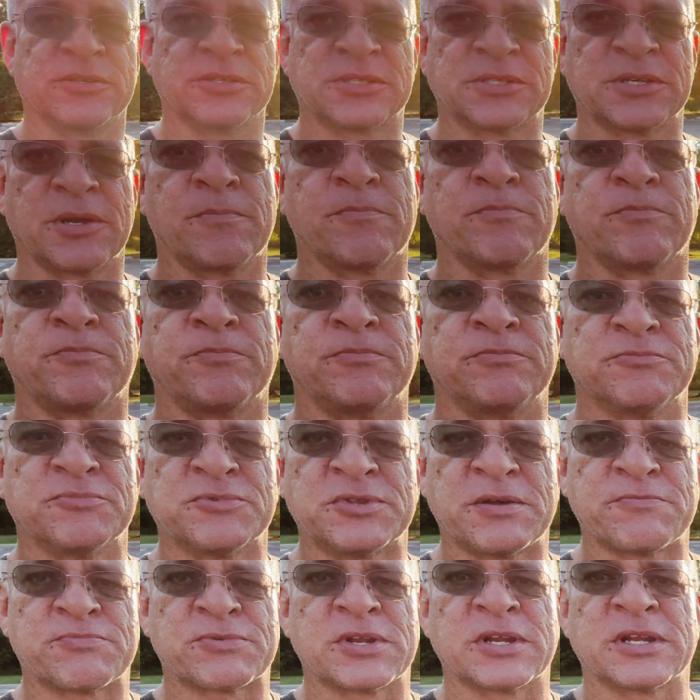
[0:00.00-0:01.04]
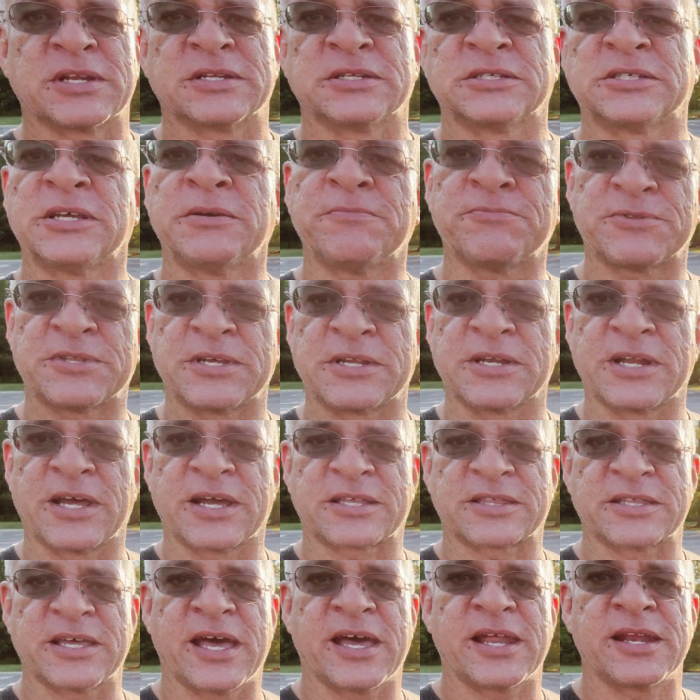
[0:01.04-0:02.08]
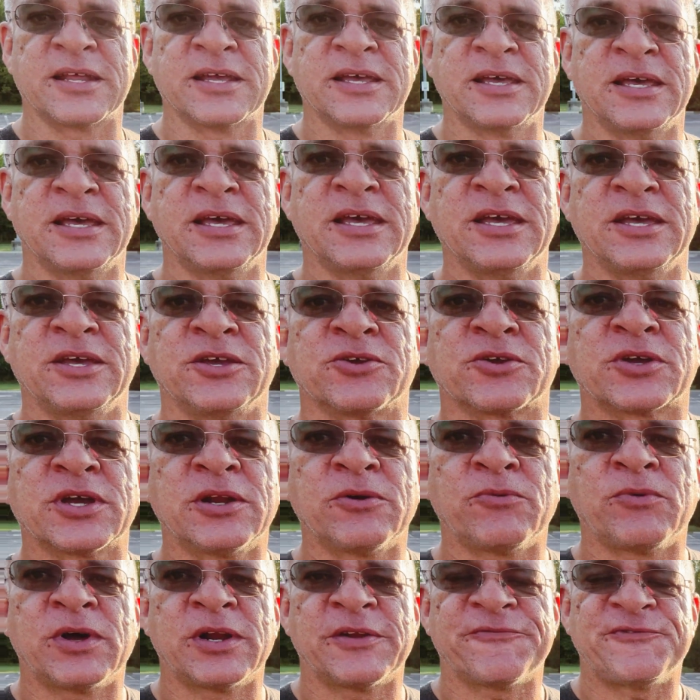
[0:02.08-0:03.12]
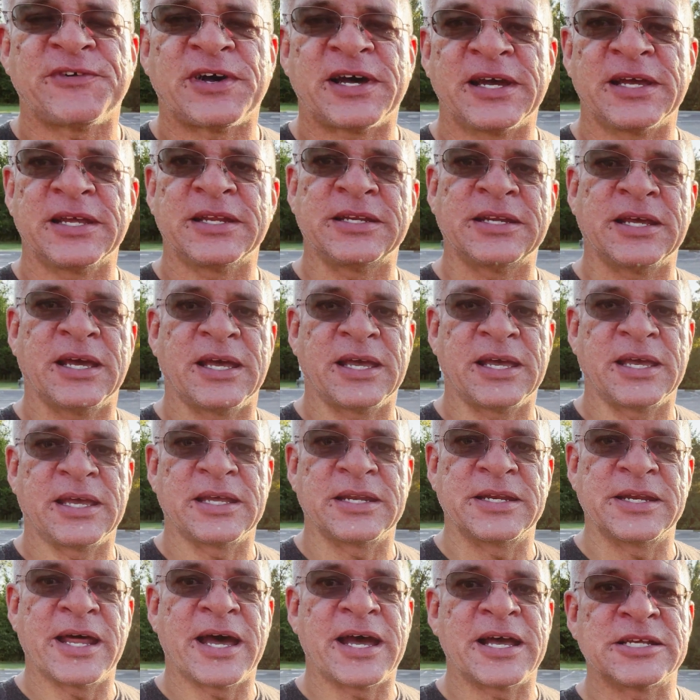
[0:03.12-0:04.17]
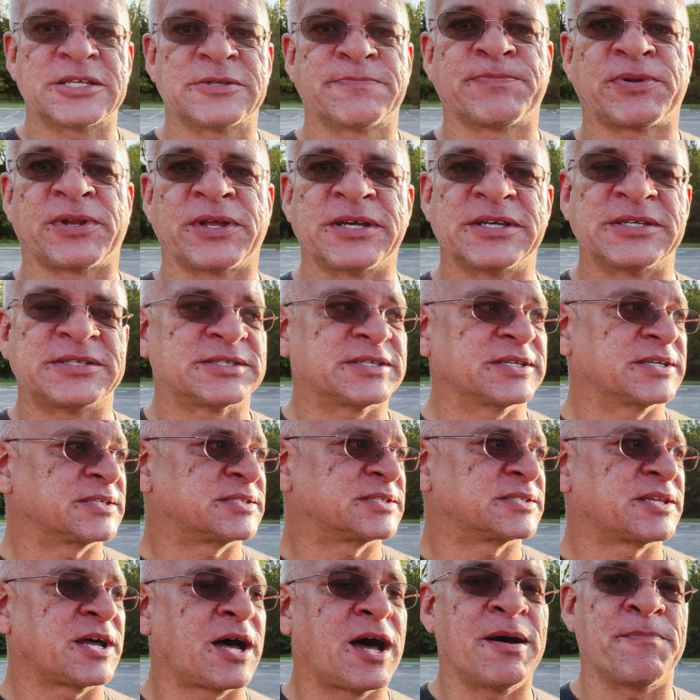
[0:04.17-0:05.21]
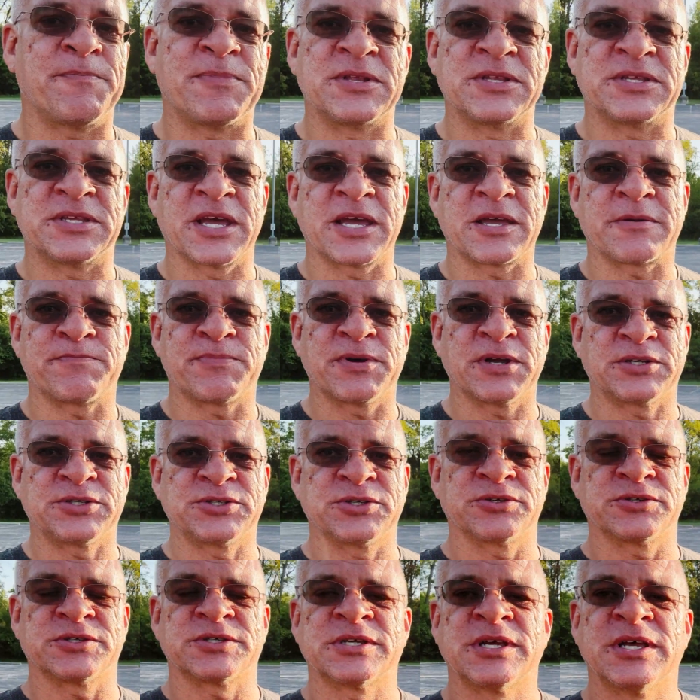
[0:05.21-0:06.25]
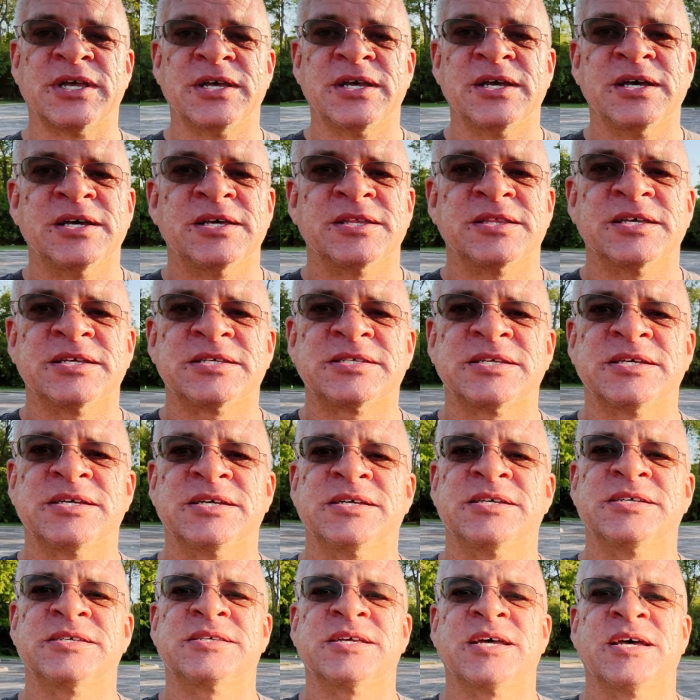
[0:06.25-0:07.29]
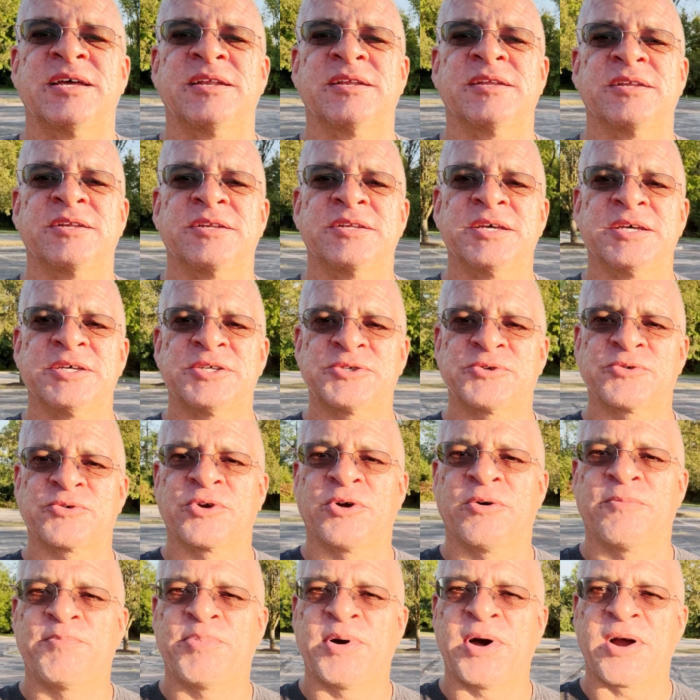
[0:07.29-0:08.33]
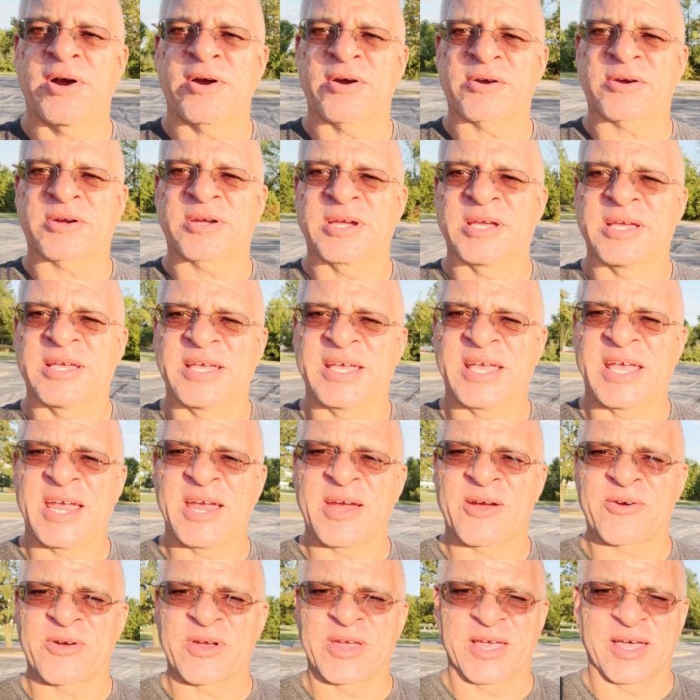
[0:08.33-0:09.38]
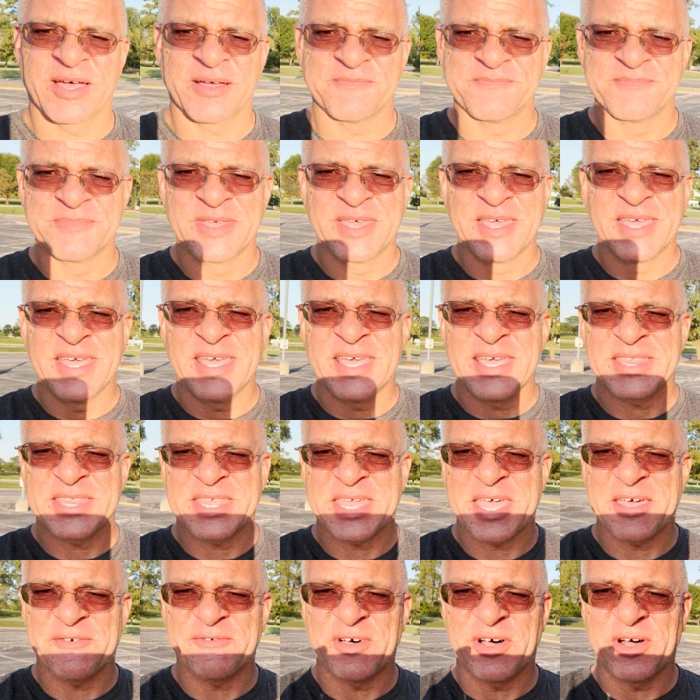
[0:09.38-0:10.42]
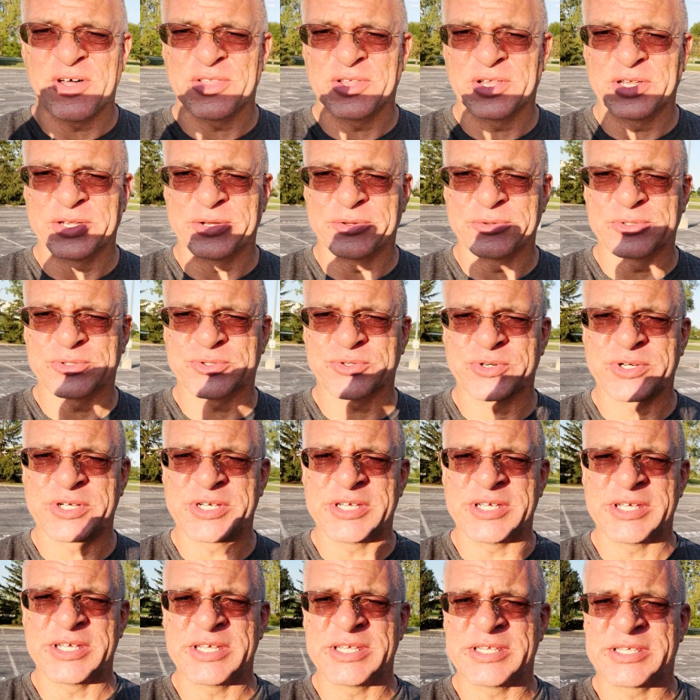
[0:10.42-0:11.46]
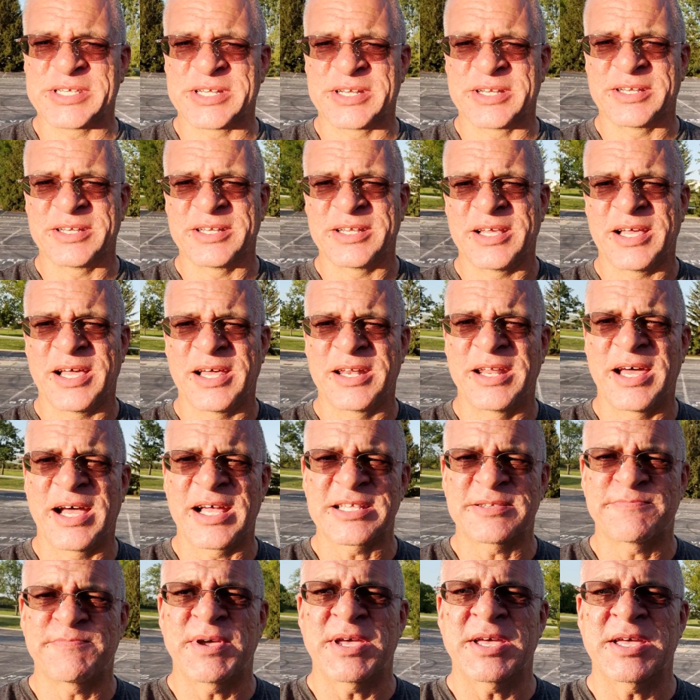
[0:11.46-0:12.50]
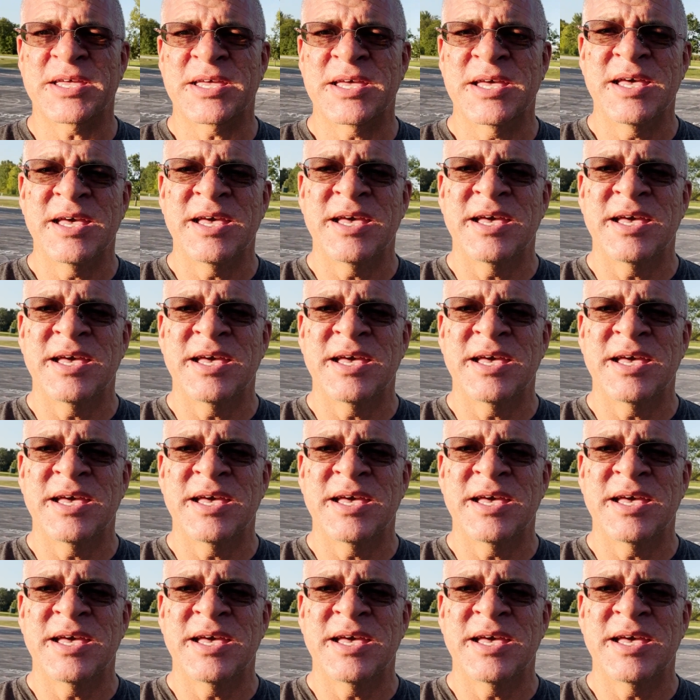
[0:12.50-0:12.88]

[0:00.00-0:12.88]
or something like that, you're going to want to find a nice place to stop and take pictures. This is an industrial park area, and they have all the little trees and a nice big